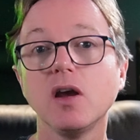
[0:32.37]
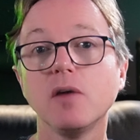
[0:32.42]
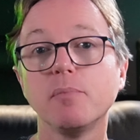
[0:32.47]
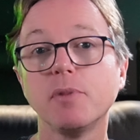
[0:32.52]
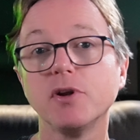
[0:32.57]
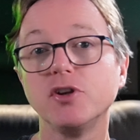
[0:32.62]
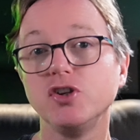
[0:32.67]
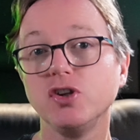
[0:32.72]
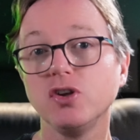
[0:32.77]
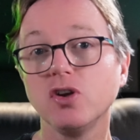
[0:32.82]

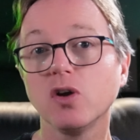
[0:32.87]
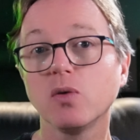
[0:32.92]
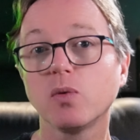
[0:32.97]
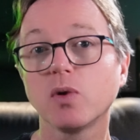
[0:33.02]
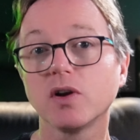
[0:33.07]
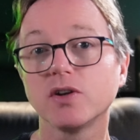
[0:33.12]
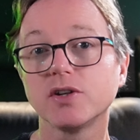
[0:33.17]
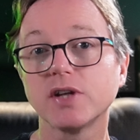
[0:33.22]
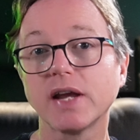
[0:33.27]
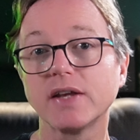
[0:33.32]
But do you know what
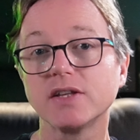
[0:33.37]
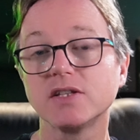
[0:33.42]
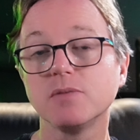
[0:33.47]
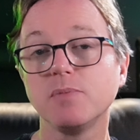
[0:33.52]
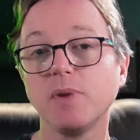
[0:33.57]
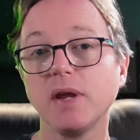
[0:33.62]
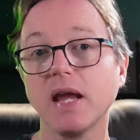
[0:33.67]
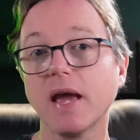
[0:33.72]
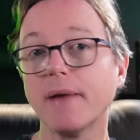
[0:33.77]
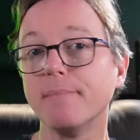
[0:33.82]
it takes to
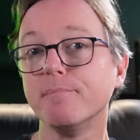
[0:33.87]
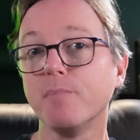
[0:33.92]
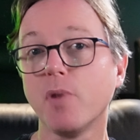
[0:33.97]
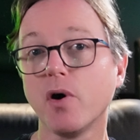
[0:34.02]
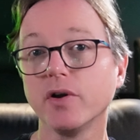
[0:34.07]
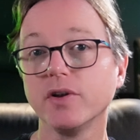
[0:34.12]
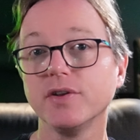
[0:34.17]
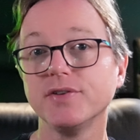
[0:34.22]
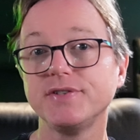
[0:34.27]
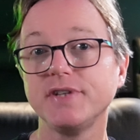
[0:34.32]
be a
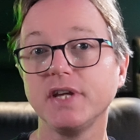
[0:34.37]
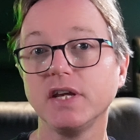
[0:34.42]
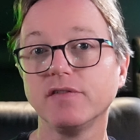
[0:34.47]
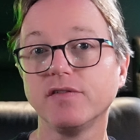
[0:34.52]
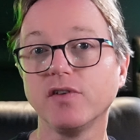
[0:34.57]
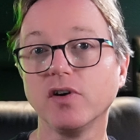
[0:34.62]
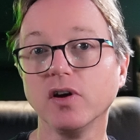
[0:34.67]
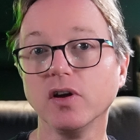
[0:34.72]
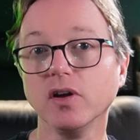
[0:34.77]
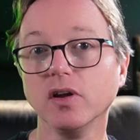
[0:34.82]
modern
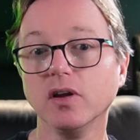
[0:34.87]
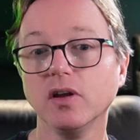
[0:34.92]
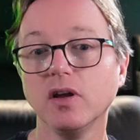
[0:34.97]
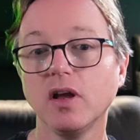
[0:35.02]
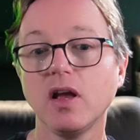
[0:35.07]
CFO?